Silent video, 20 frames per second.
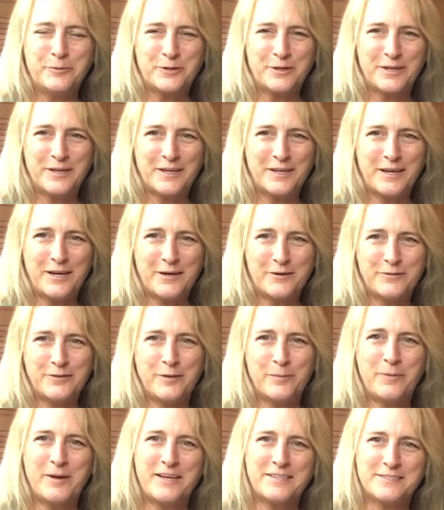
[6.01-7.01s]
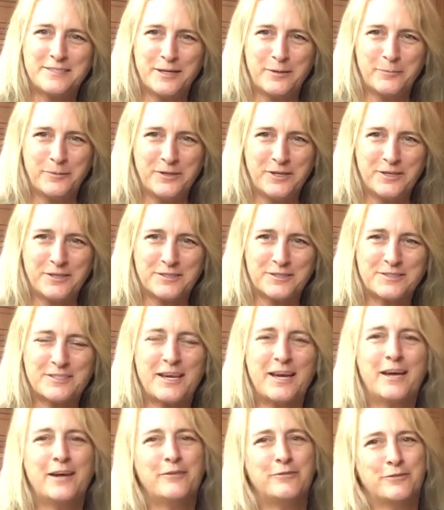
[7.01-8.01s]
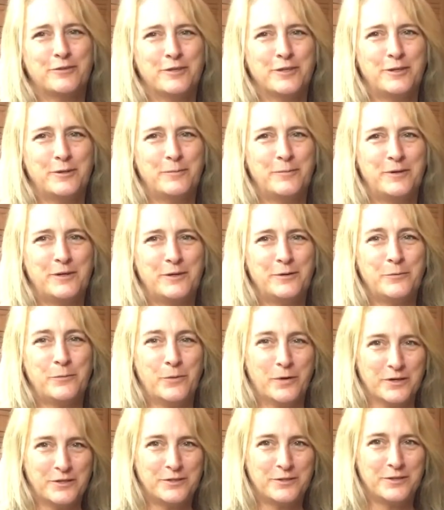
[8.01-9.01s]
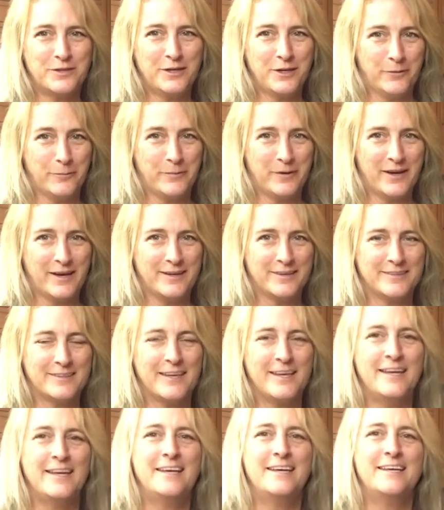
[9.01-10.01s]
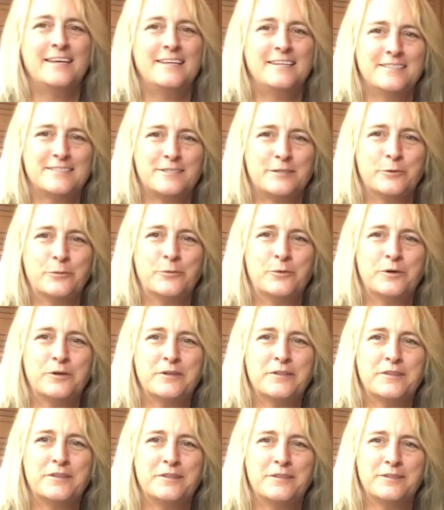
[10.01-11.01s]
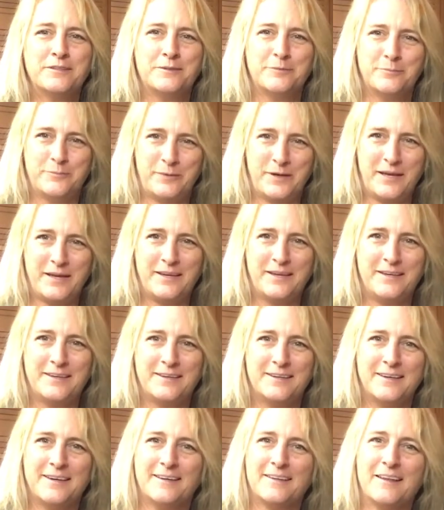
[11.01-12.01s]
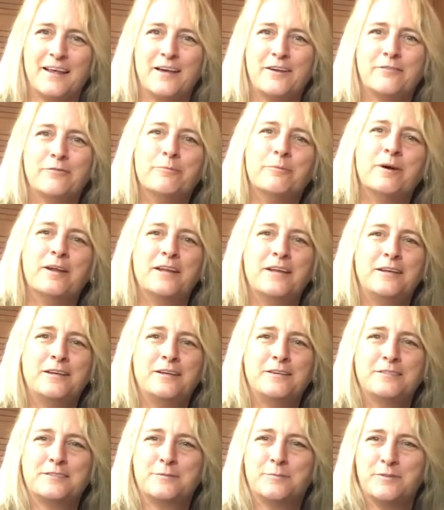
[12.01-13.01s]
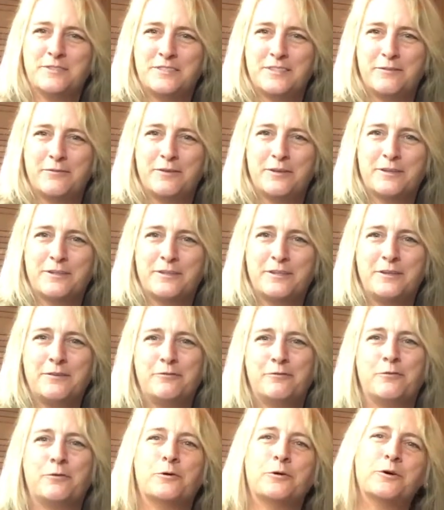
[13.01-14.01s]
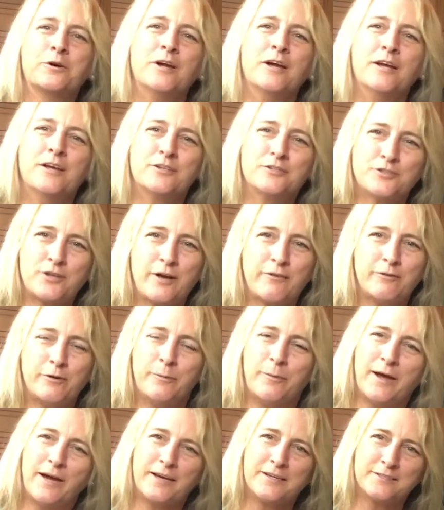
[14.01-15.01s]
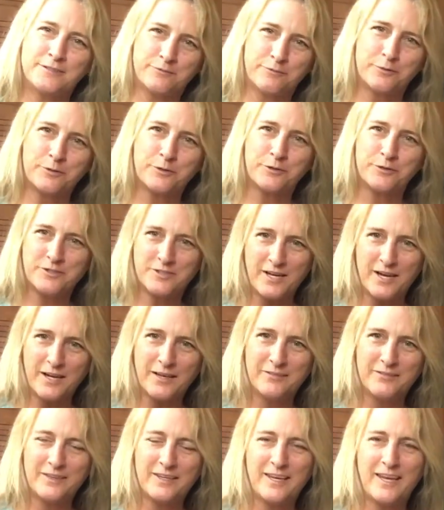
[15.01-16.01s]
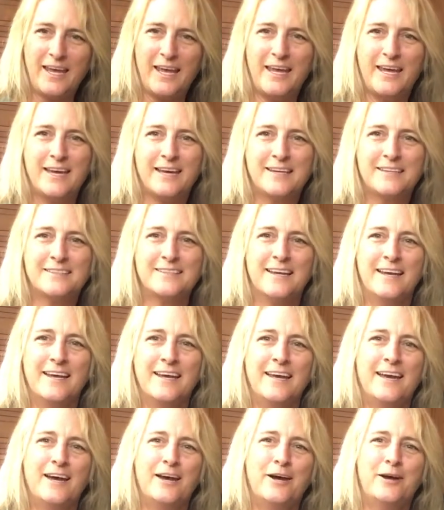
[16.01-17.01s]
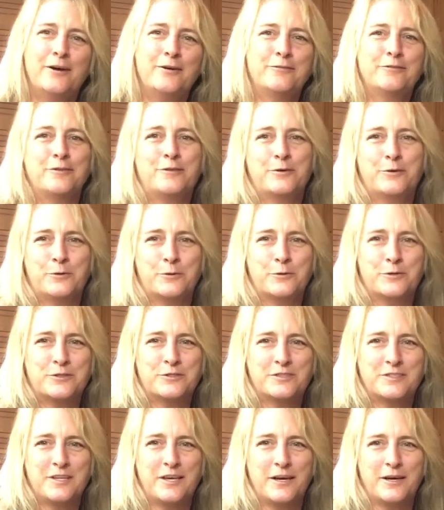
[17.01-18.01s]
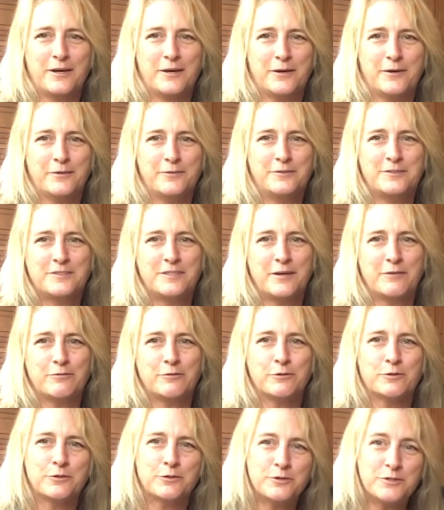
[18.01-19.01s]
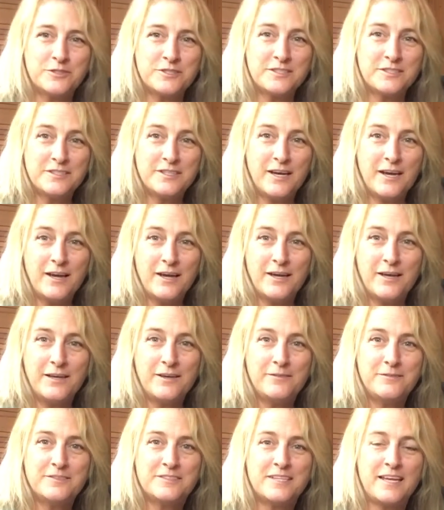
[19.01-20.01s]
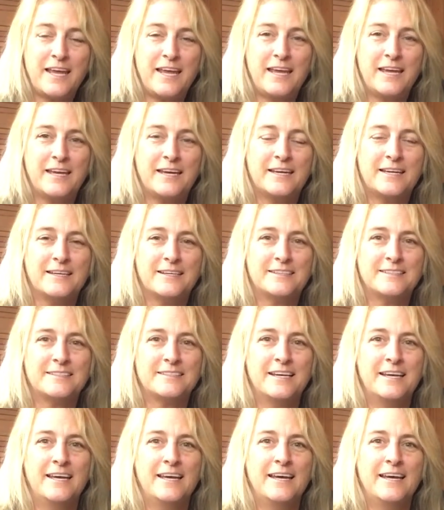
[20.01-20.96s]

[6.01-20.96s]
morning. Over the past couple years, I've really been wondering about, is it worth paying a lot of money specifically for travel bags for diving? And over the course of several cruise and dives and